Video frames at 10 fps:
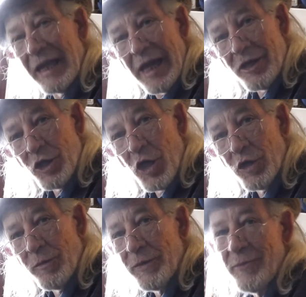You know,
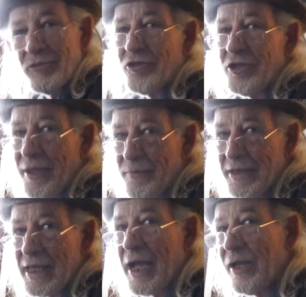the people just let me
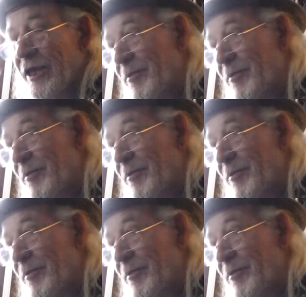down, let